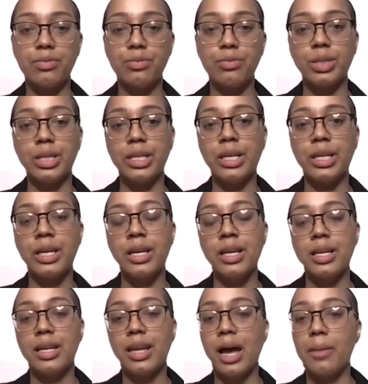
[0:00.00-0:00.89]
with
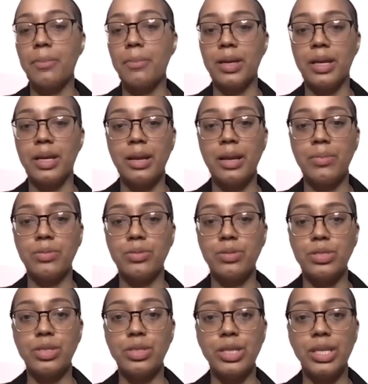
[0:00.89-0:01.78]
not being able
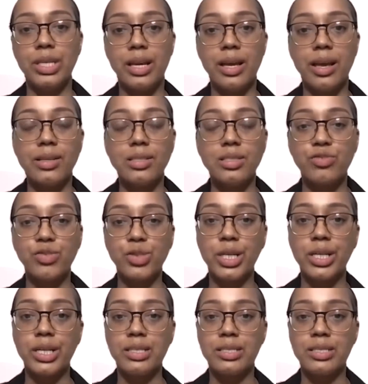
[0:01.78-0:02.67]
to get
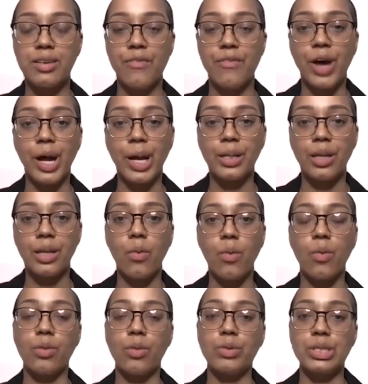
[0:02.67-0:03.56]
screened to find
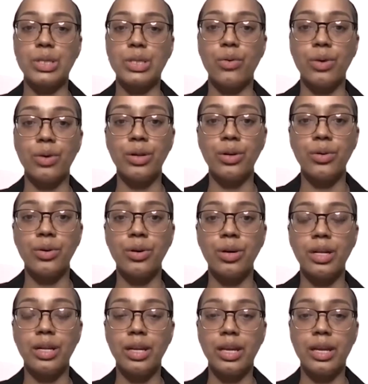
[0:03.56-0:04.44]
out what was going
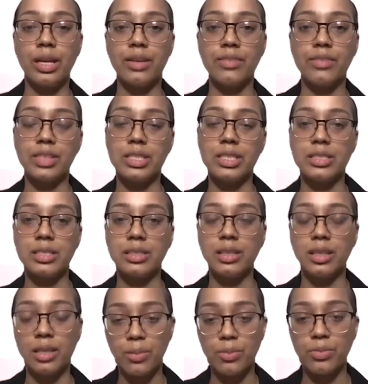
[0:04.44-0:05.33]
on and if this
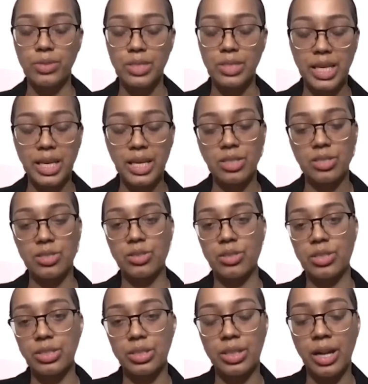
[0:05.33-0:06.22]
lump was
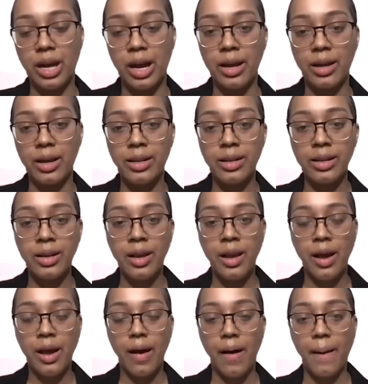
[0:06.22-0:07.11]
cancerous or not.
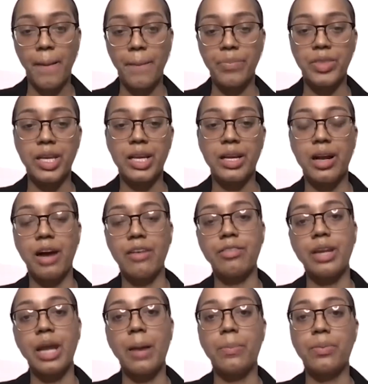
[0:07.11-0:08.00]
Thank God
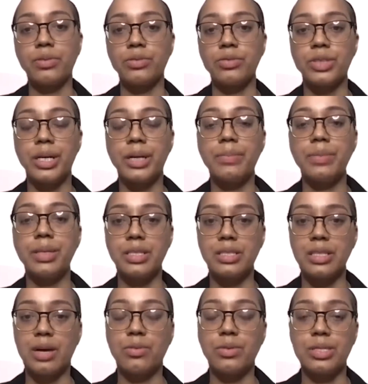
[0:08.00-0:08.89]
for that program,
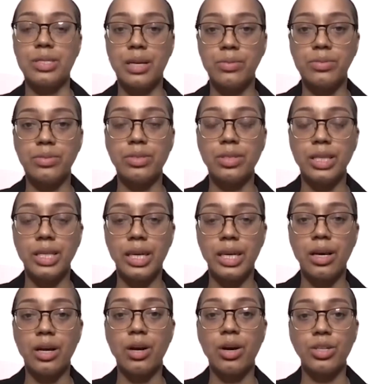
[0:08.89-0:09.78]
because I was able to
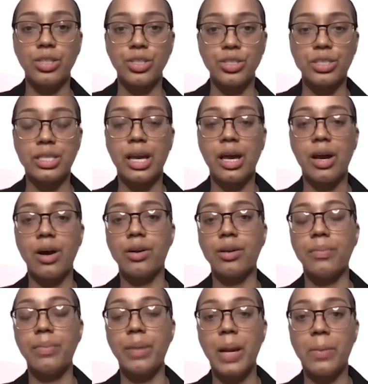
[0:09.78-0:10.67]
get an
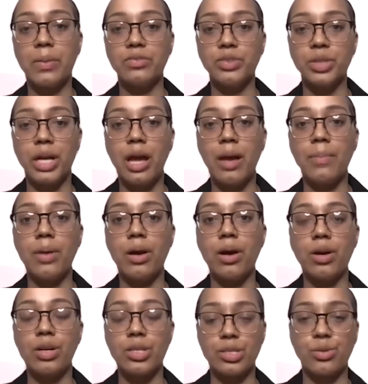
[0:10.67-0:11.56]
ultrasound, a mammogram,
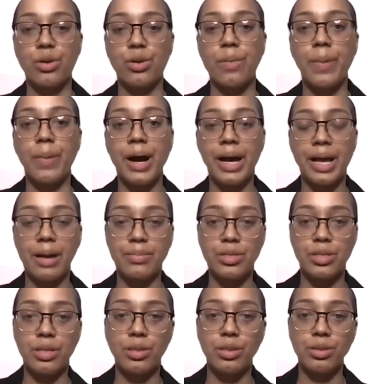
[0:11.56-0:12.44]
and also a
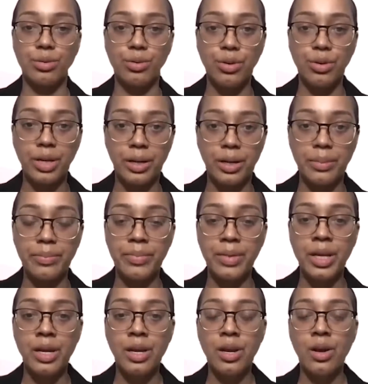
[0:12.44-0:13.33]
biopsy through
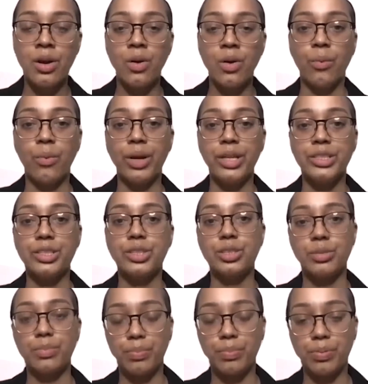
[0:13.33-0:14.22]
them,
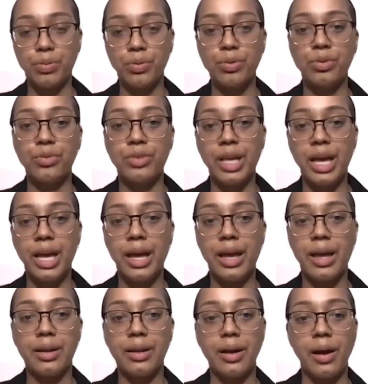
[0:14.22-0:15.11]
which proved
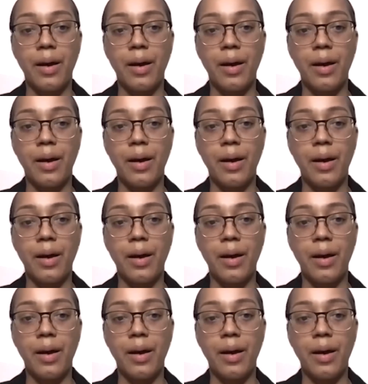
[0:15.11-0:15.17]
that